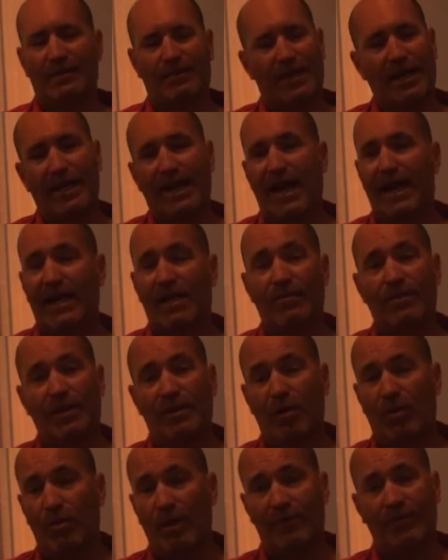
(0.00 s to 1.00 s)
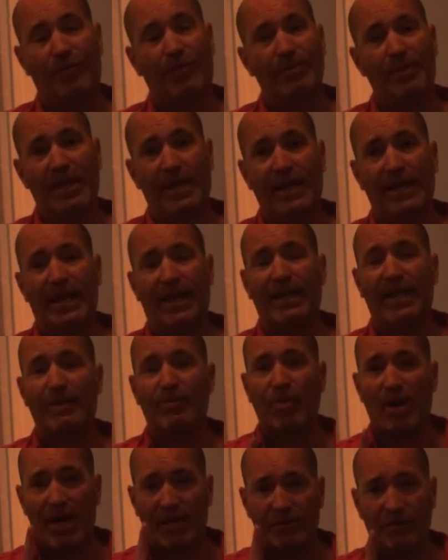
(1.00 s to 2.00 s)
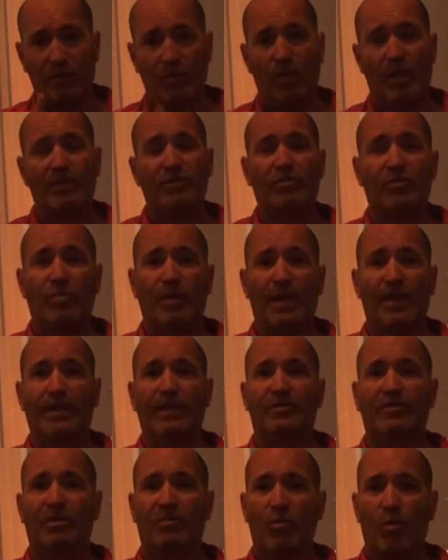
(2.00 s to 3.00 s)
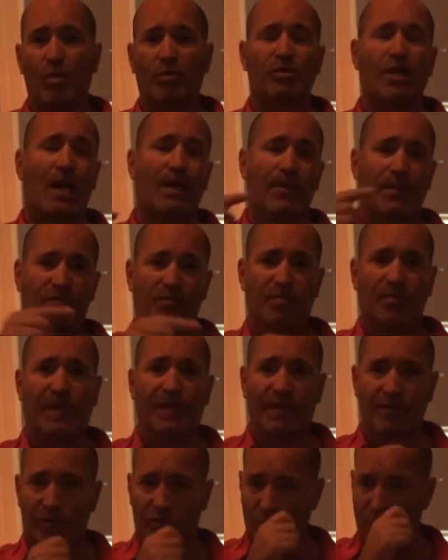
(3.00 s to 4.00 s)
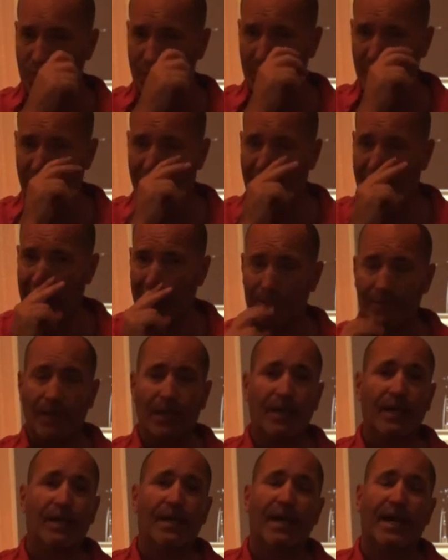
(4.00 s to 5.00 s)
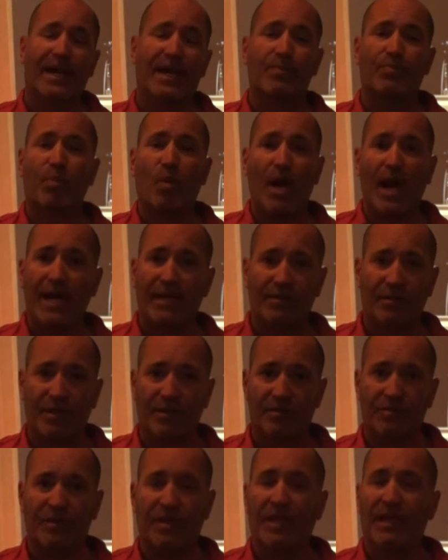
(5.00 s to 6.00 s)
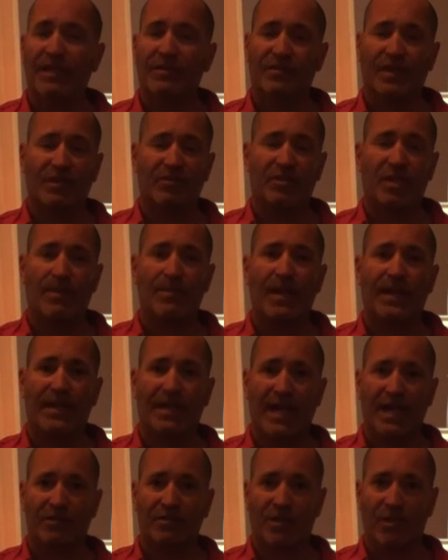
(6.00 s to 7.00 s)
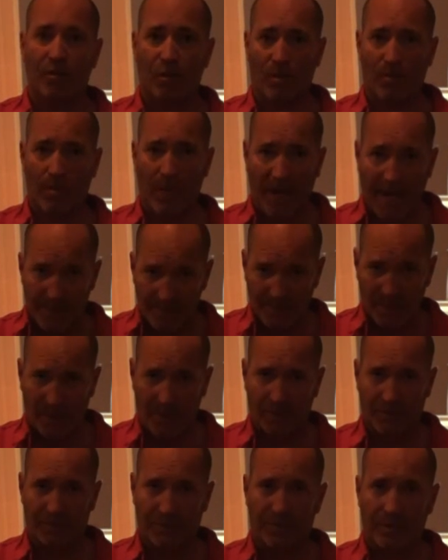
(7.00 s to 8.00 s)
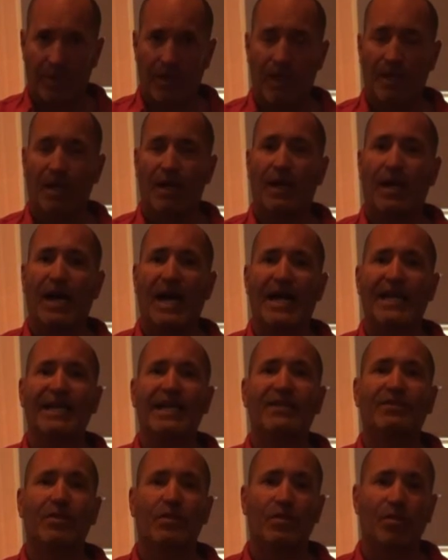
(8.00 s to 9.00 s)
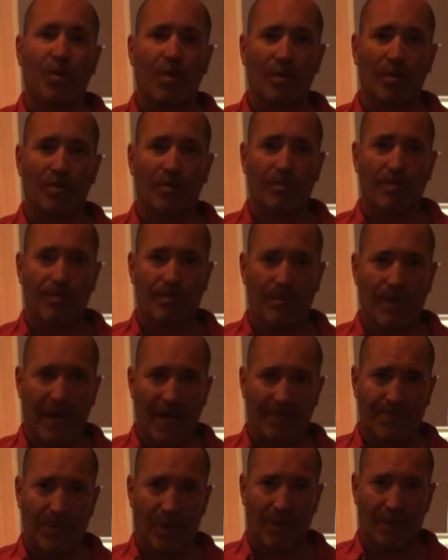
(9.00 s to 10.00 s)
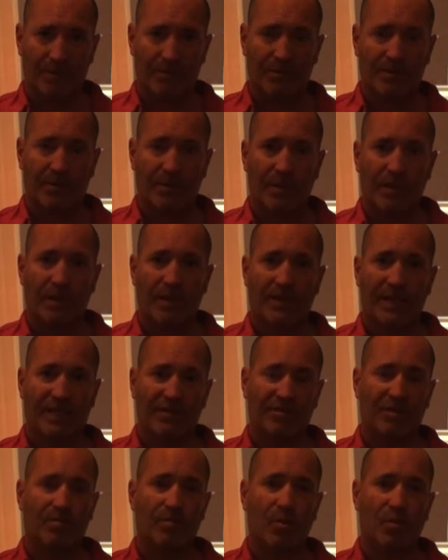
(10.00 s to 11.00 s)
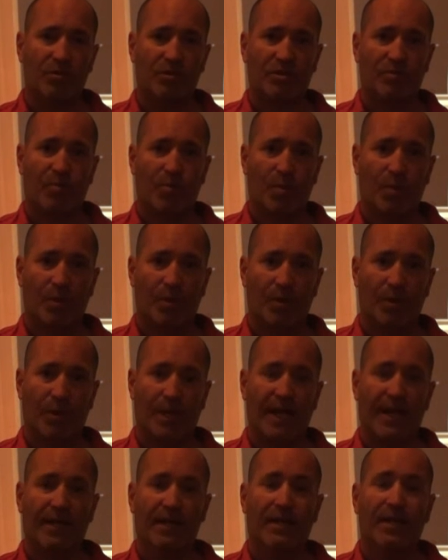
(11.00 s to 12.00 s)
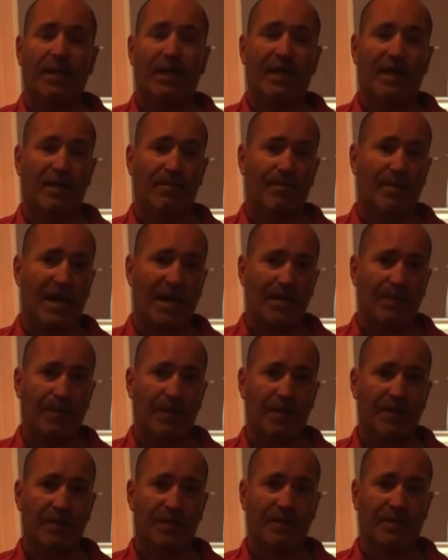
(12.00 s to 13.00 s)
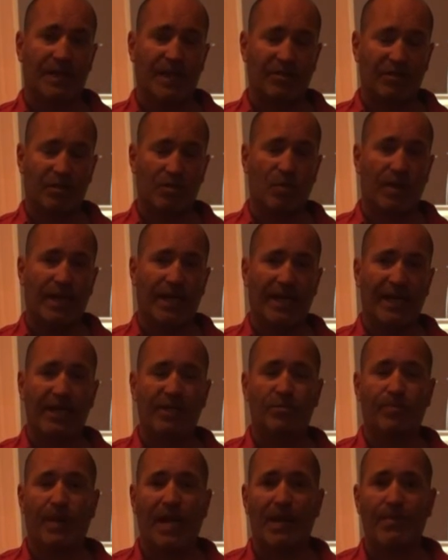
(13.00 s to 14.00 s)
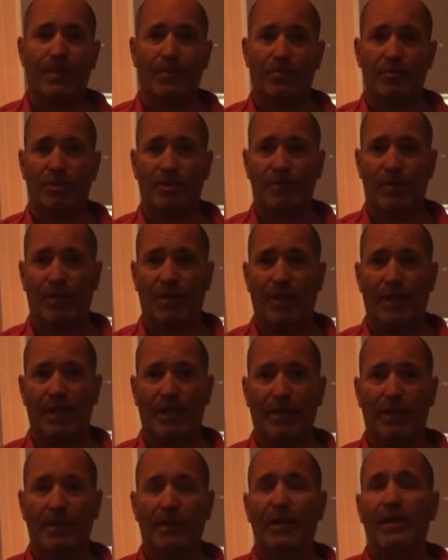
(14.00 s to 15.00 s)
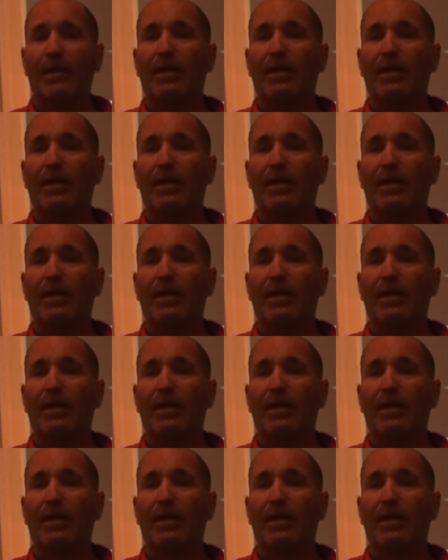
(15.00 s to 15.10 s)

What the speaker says: again, you know what, for me, I like practicing once a week because the more time I'm spending screwing around at a practice is less time I can actually learn my parts. I need to learn my parts. That's the most important thing. And in my opinion, that's the way each band member should be thinking.